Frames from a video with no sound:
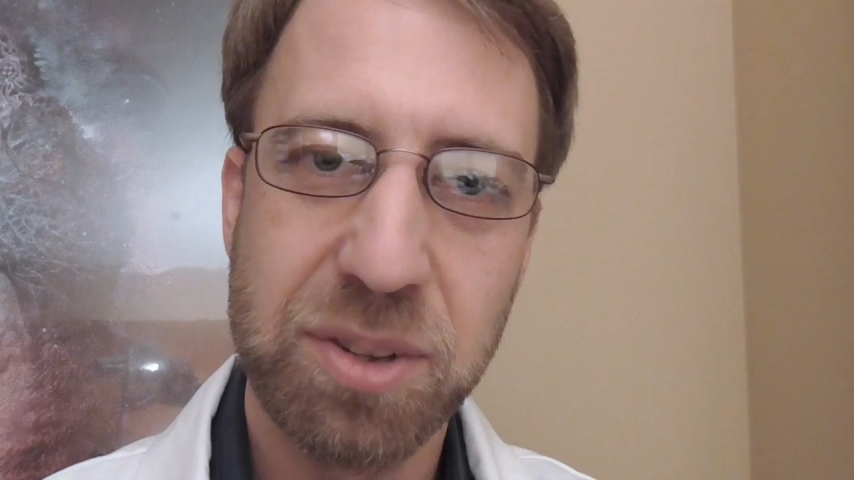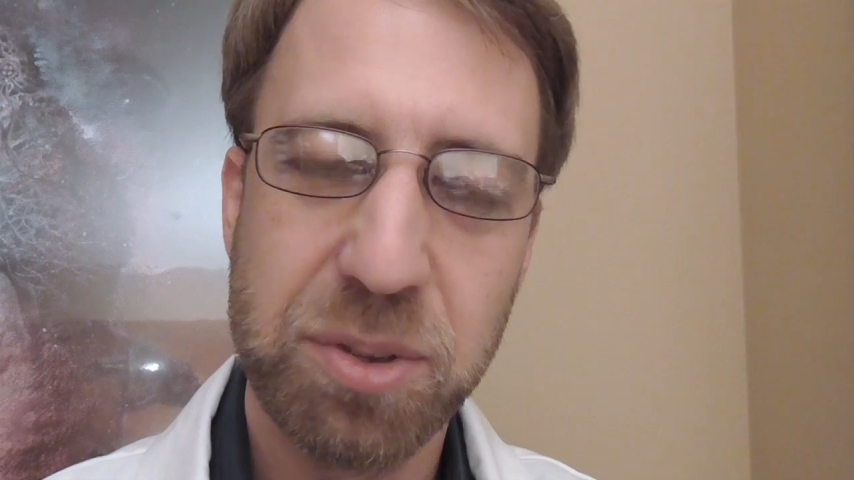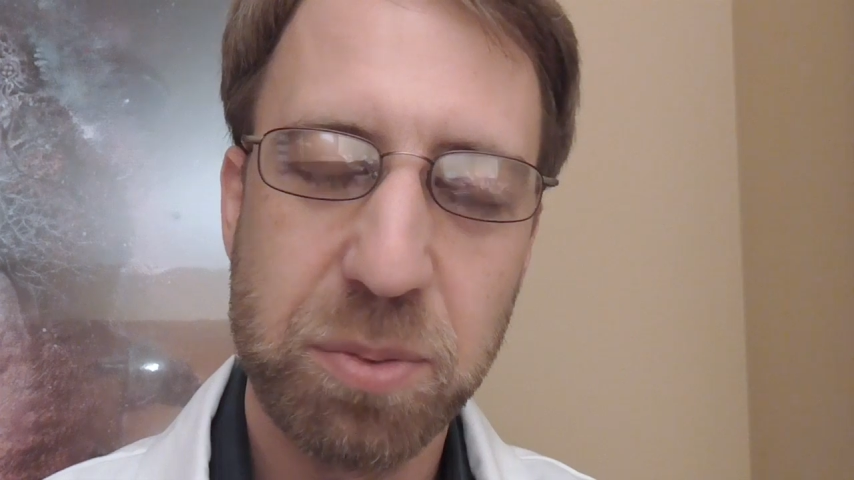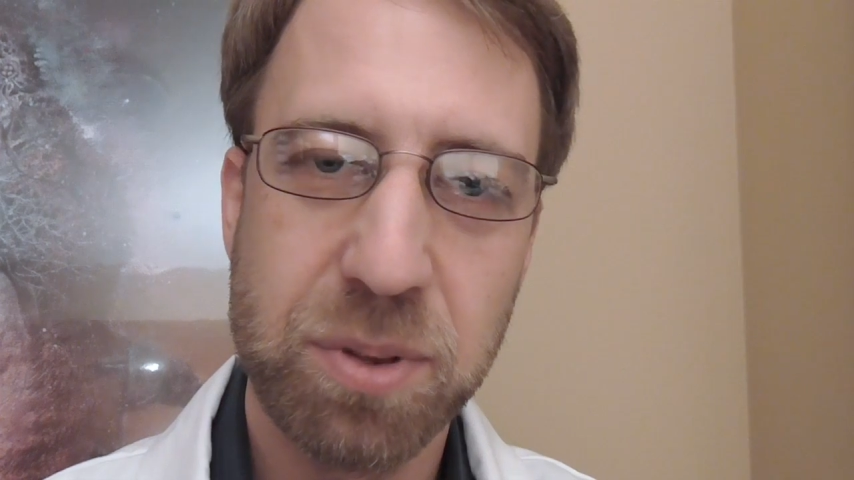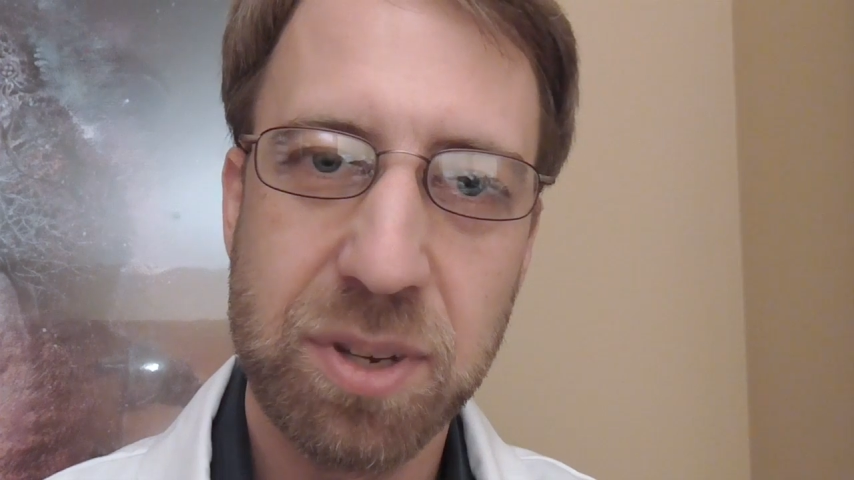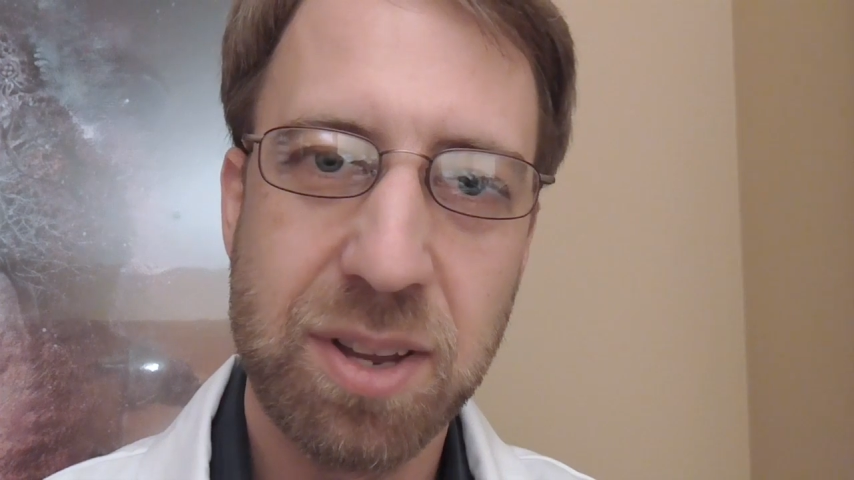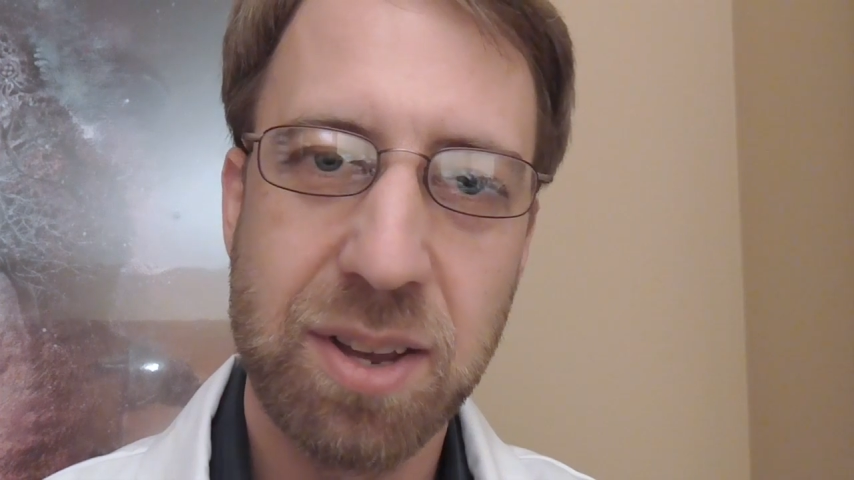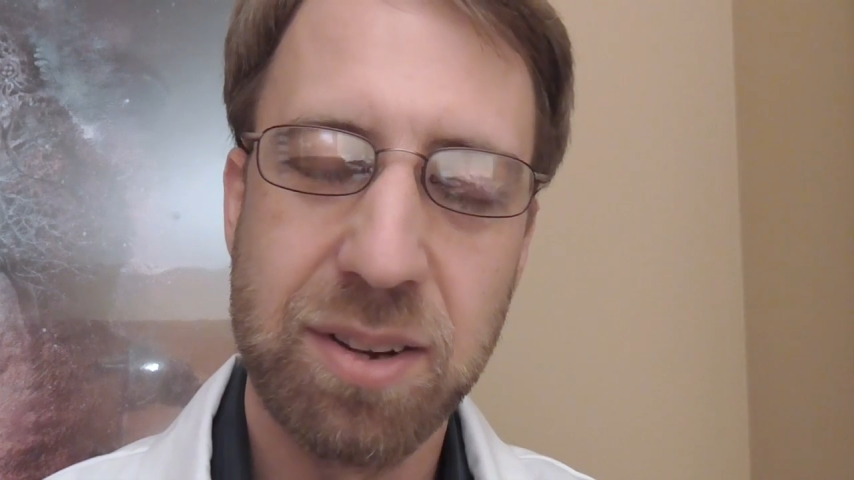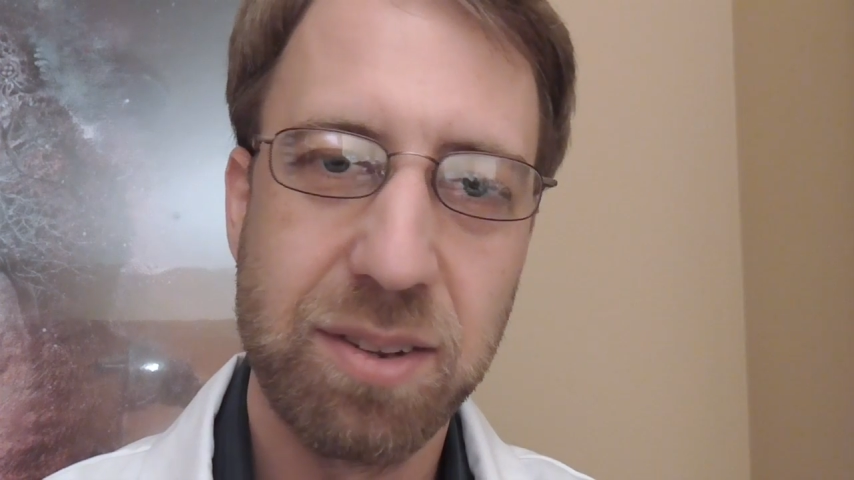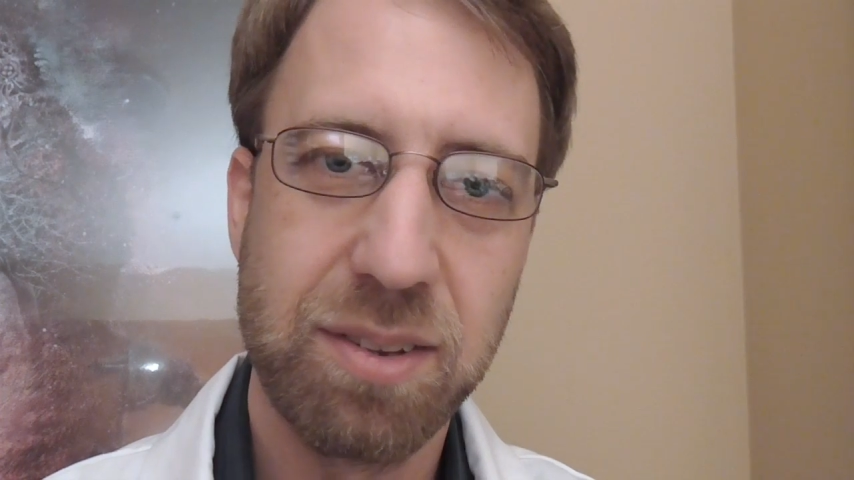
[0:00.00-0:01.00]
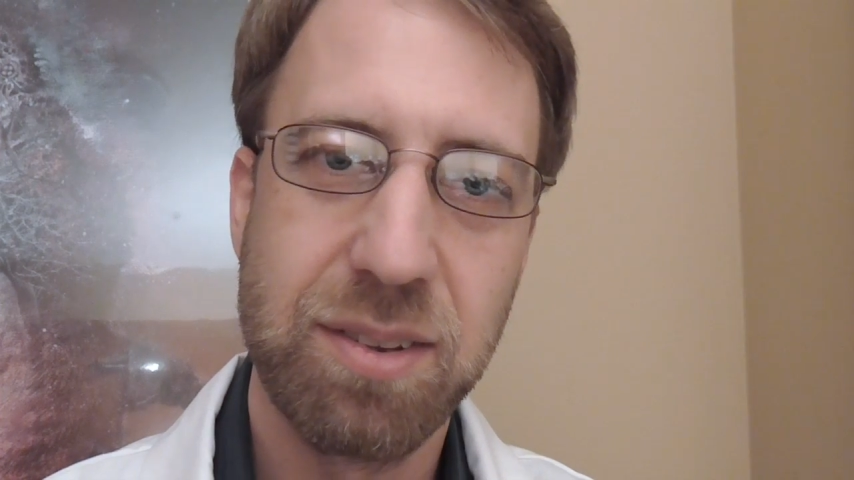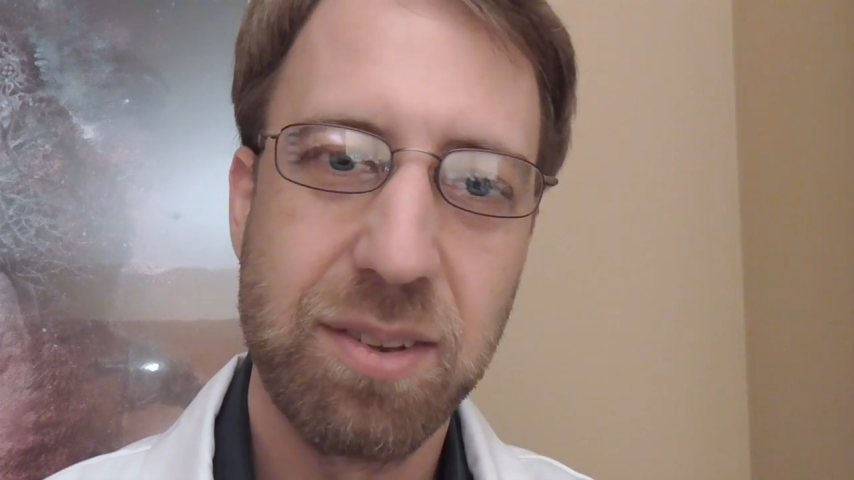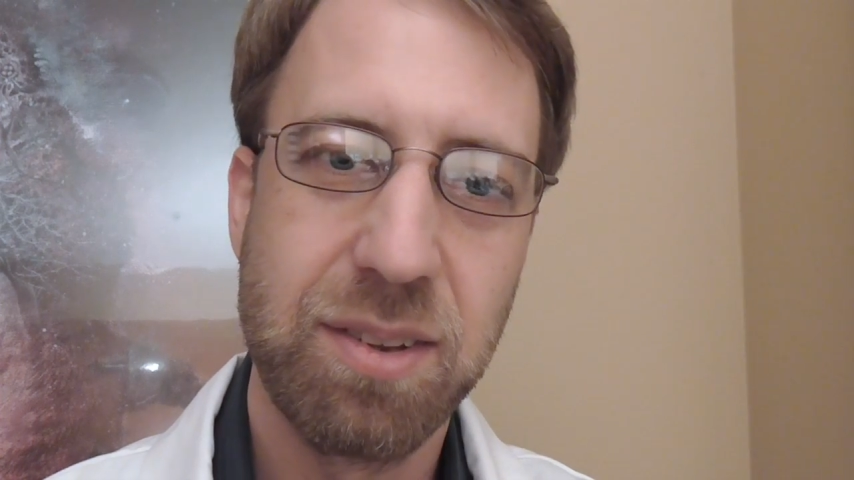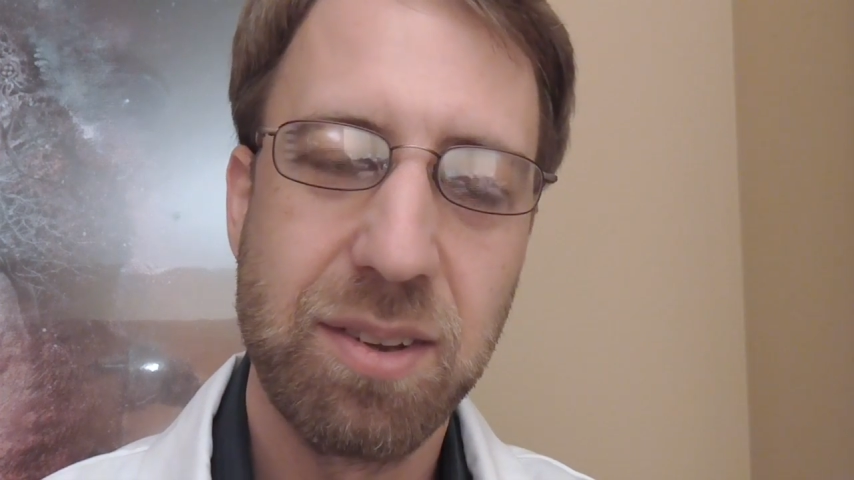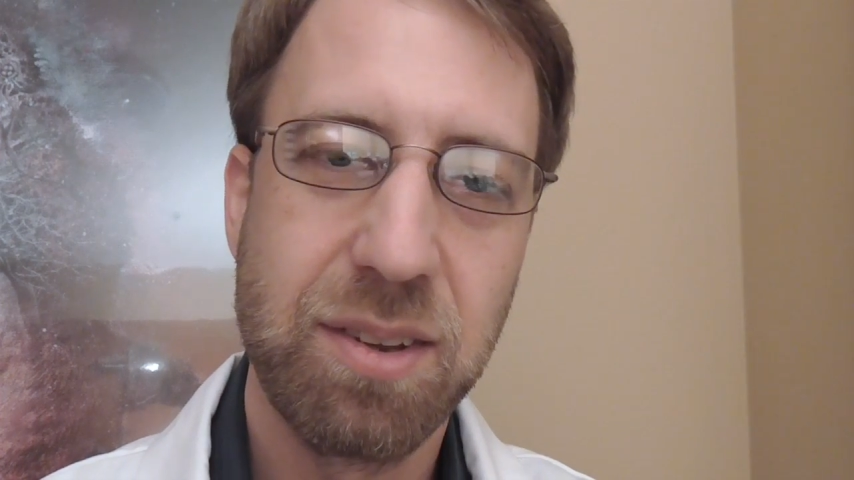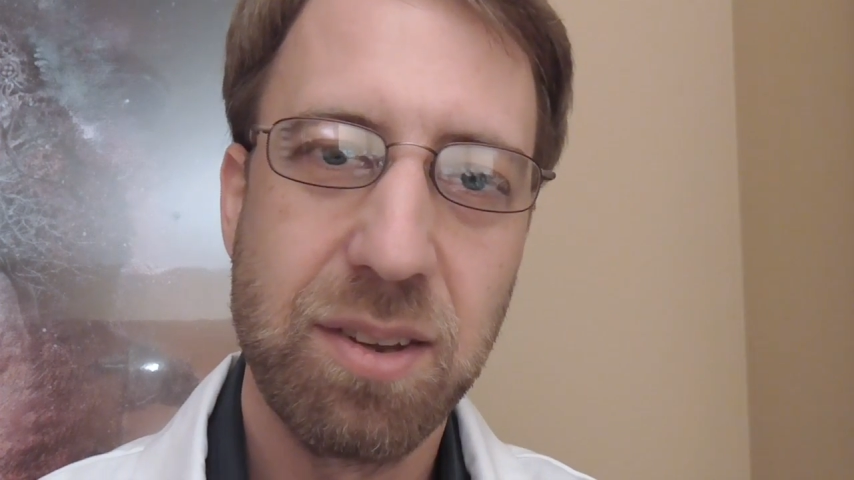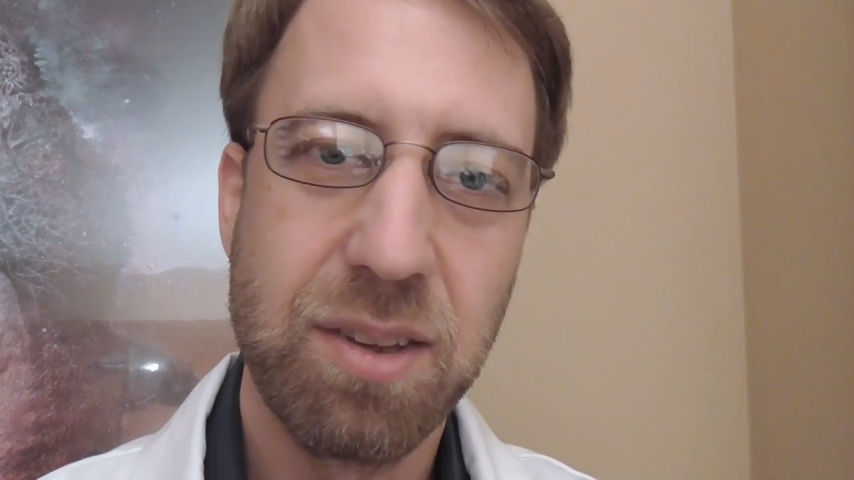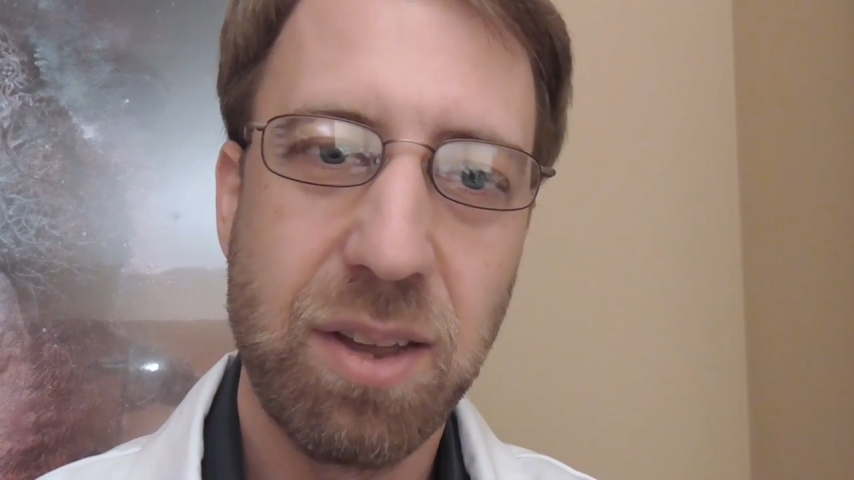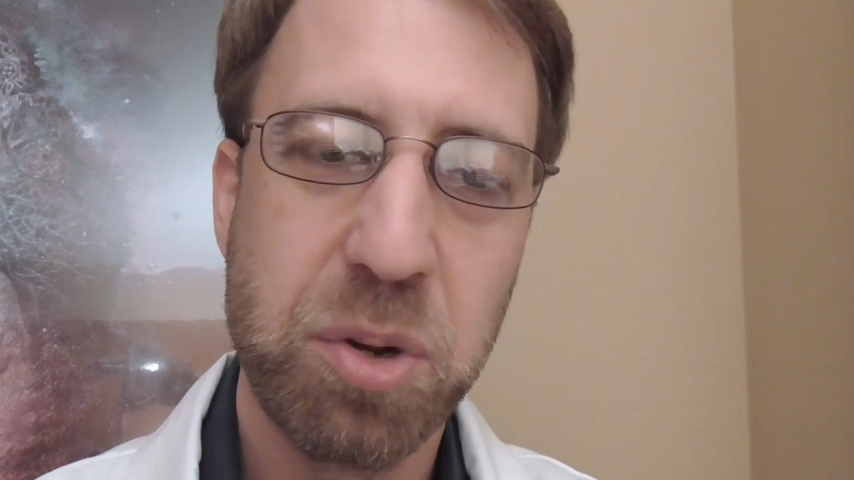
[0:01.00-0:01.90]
it's really not an